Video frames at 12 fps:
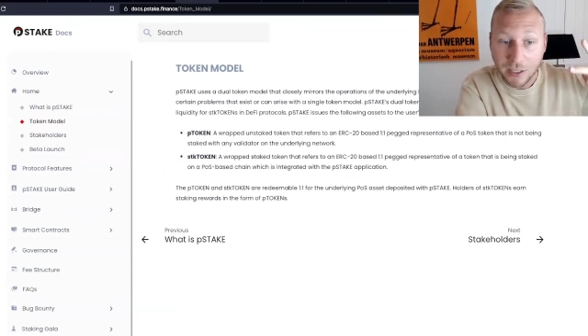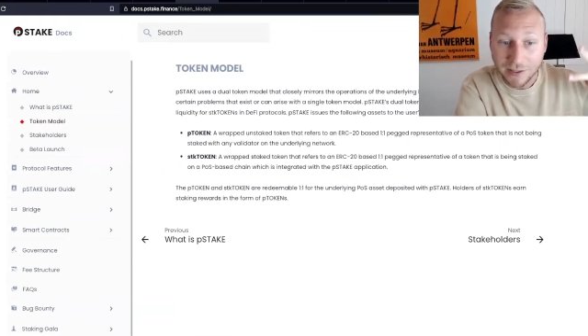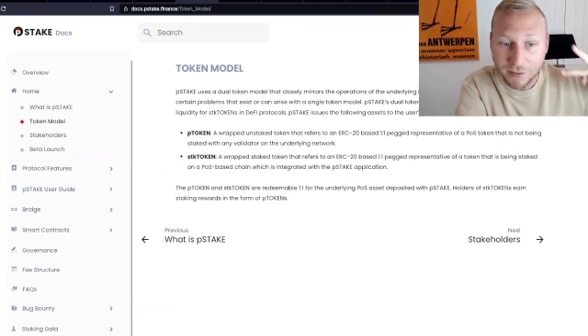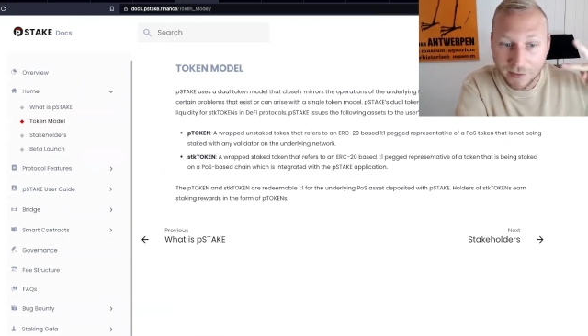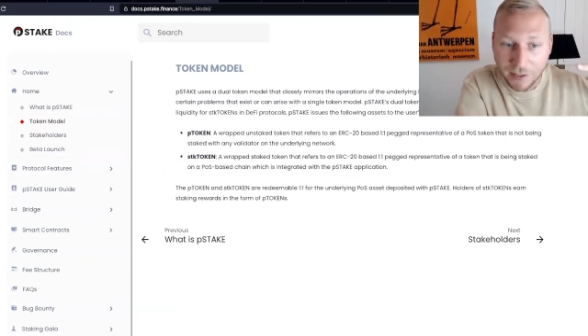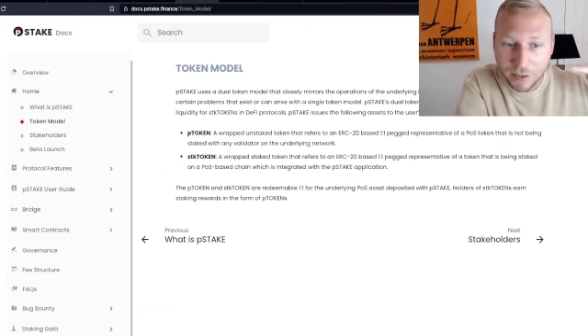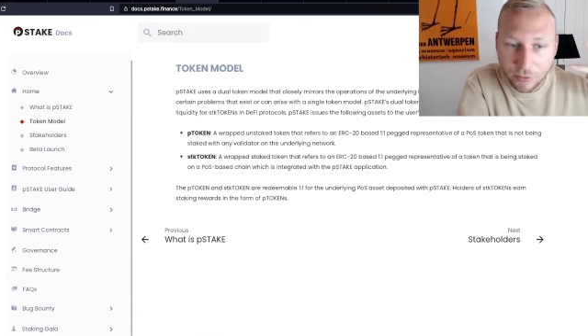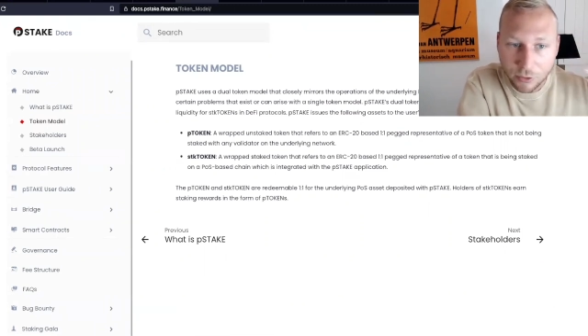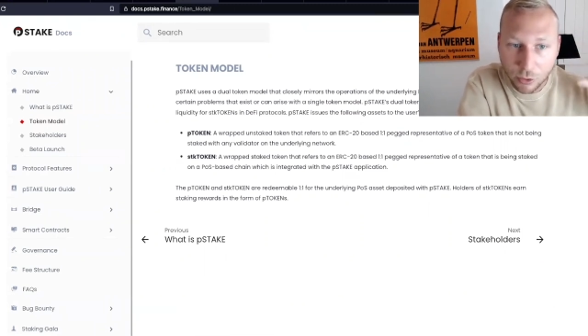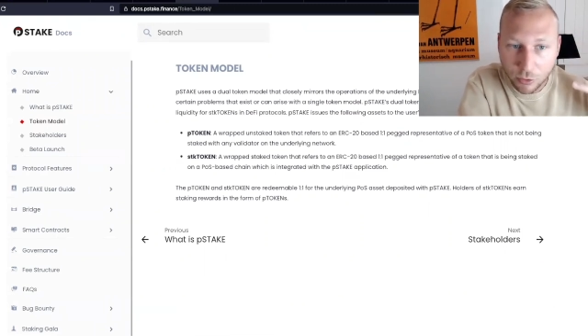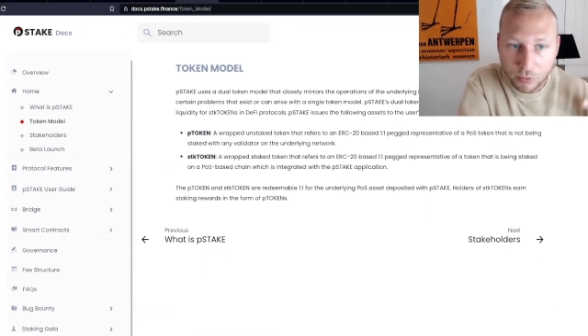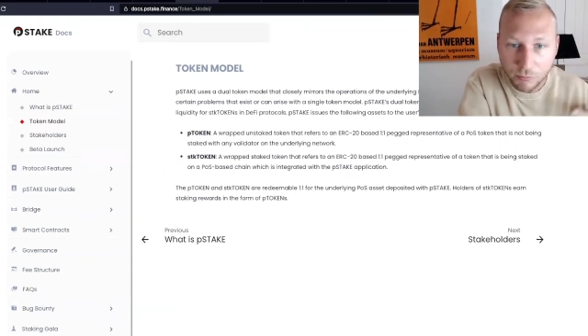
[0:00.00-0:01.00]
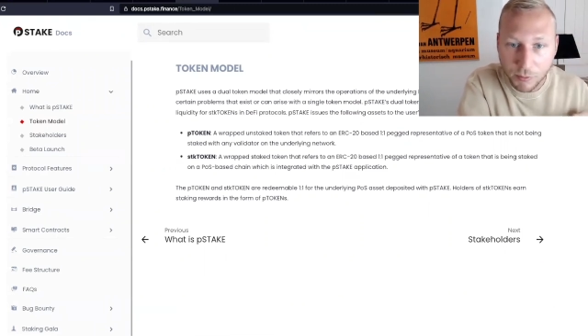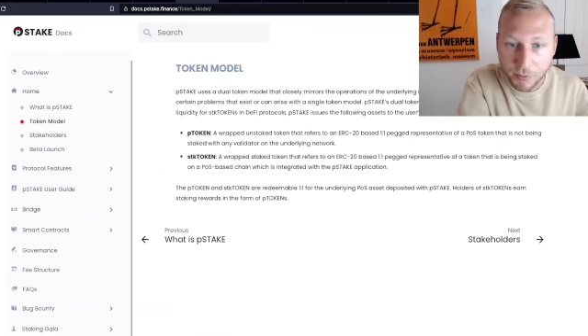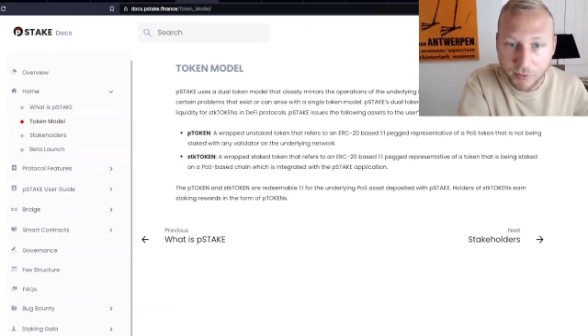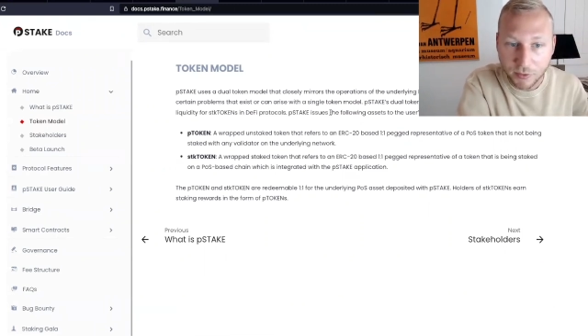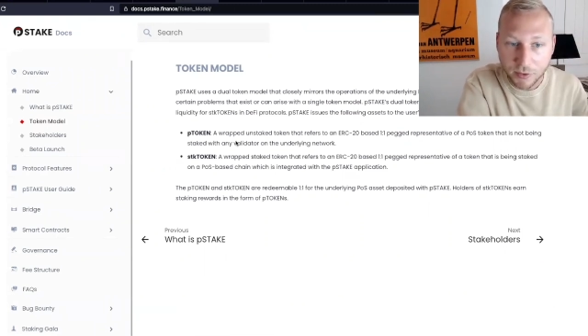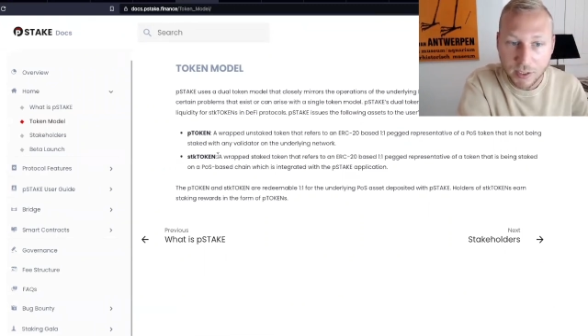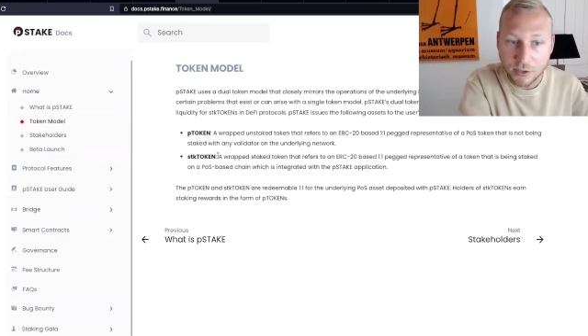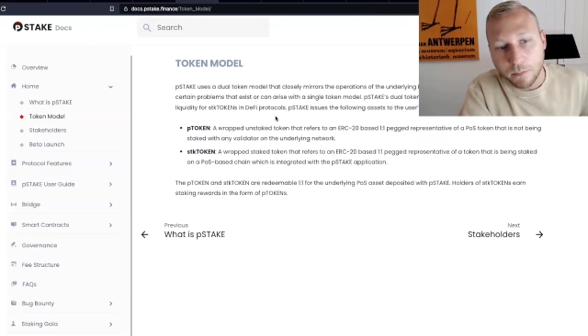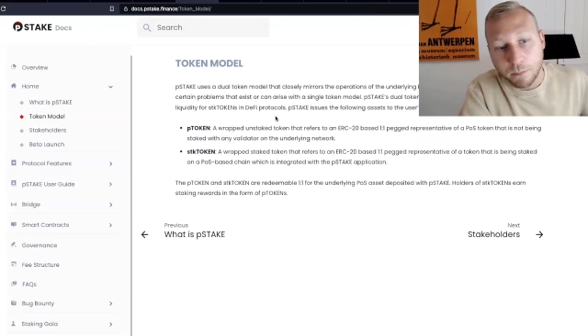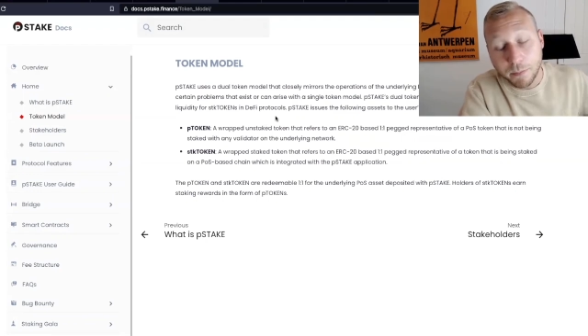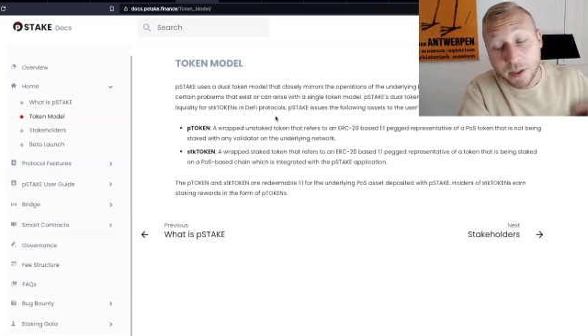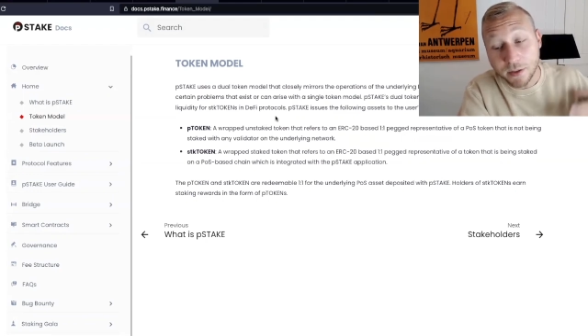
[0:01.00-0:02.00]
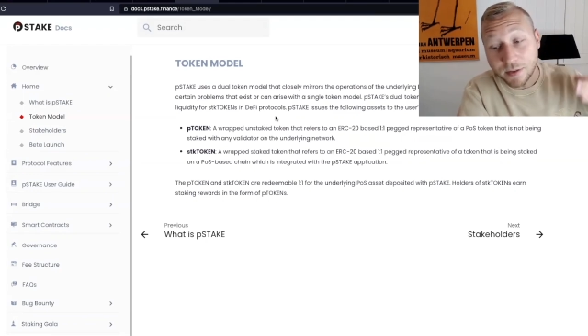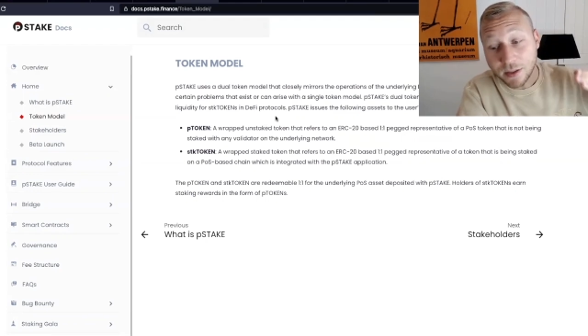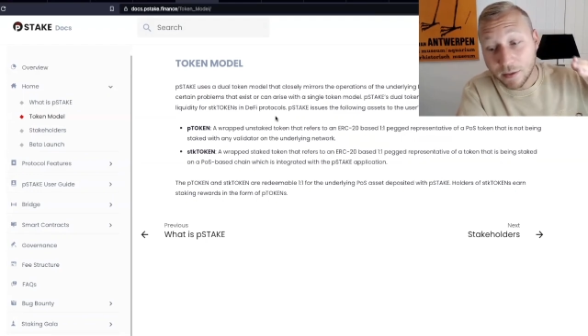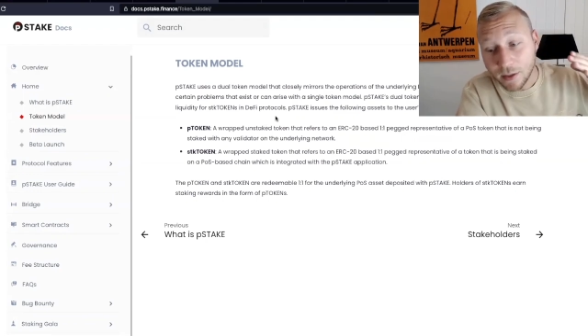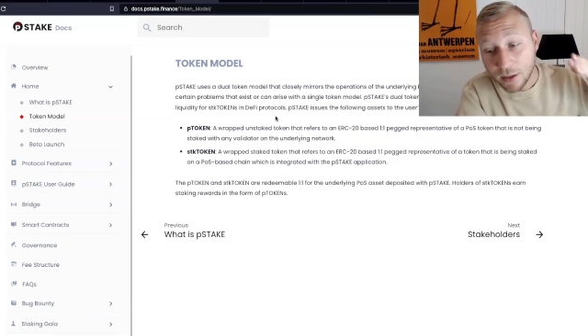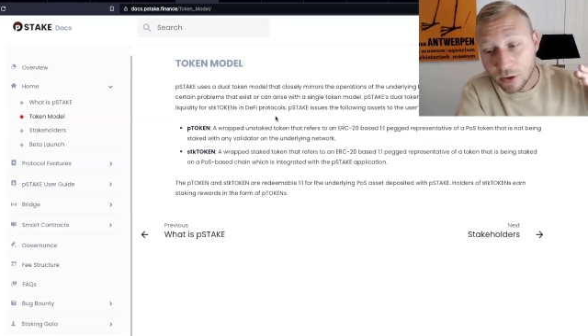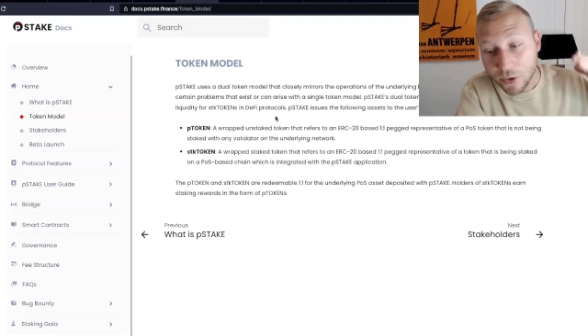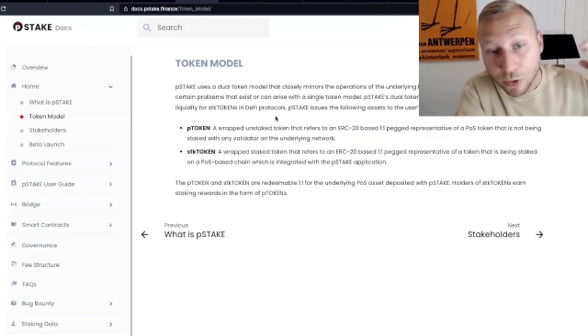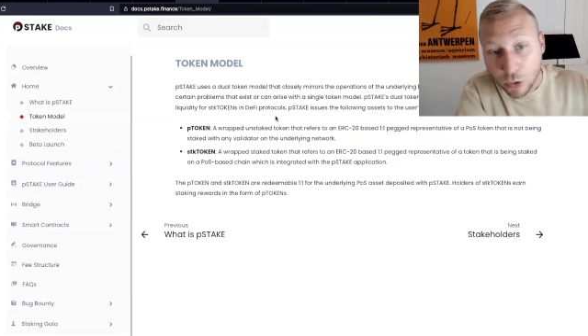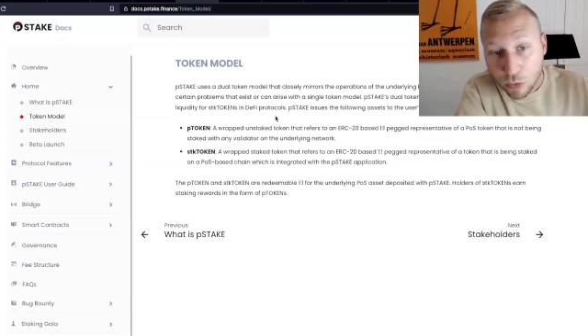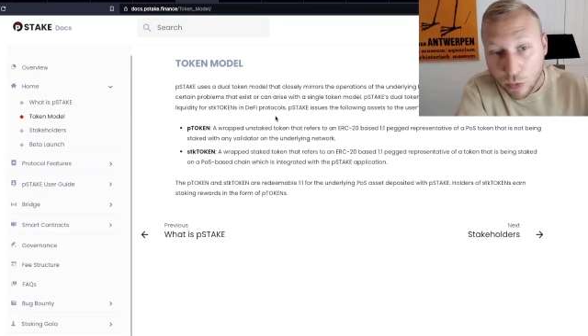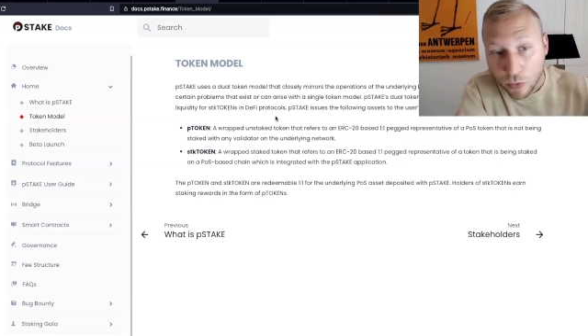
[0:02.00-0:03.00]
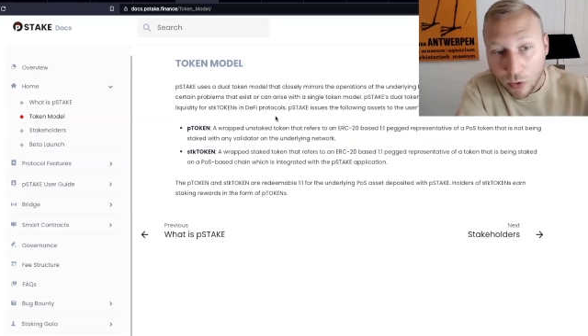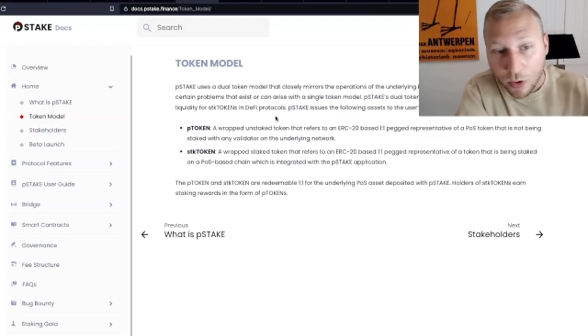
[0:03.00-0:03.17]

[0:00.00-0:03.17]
staked token representation. Because there's actually two